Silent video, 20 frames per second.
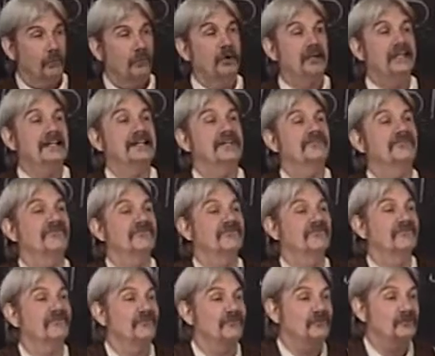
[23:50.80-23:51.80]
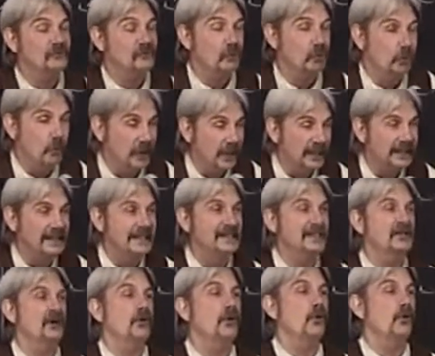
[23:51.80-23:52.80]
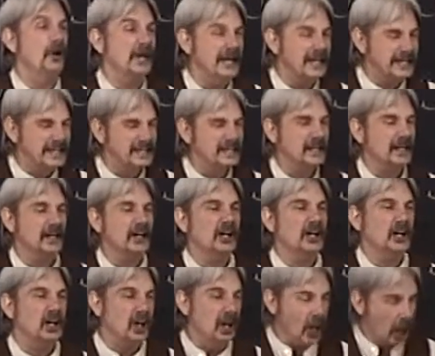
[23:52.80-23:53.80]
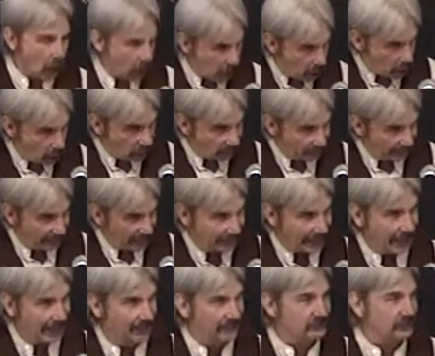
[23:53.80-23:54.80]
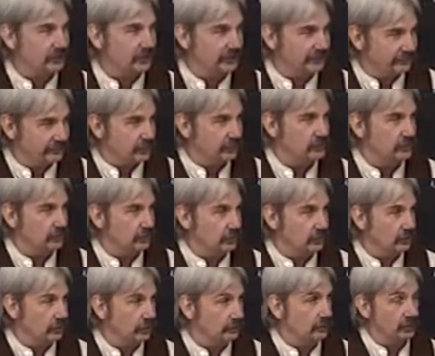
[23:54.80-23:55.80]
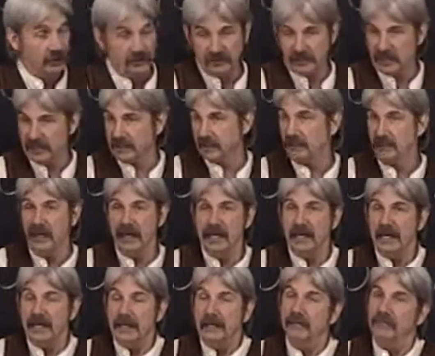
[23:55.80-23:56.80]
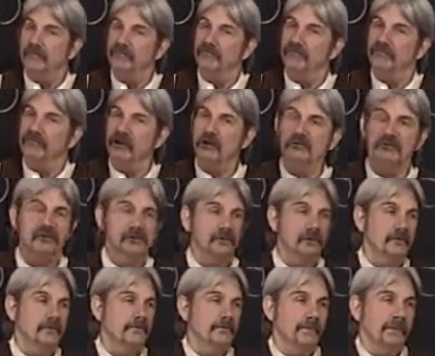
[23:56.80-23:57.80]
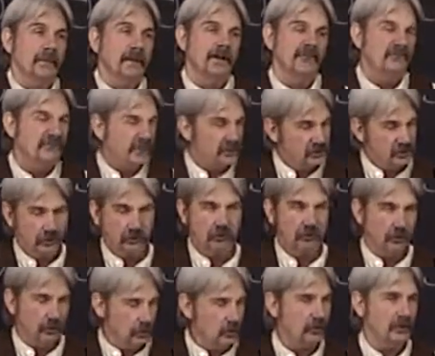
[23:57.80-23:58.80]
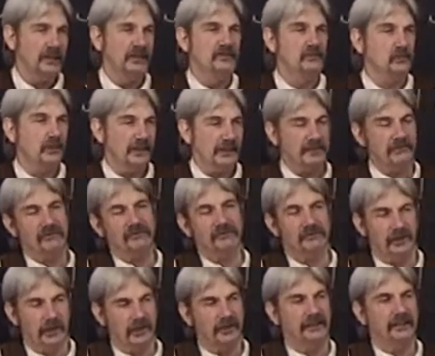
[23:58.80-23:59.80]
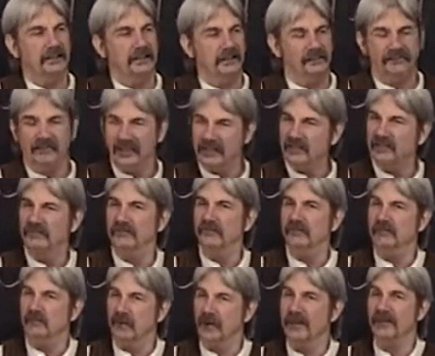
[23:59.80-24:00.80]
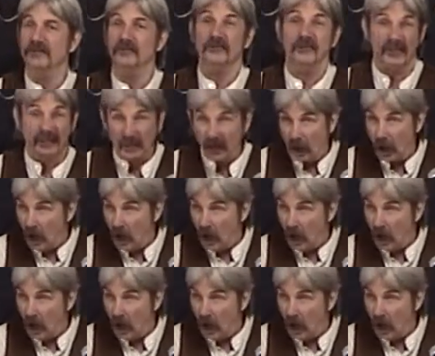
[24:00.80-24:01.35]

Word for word: When he, when he quit clawing after official glory, because he could, folks, official glory is what he was flaunting in the face of his brothers that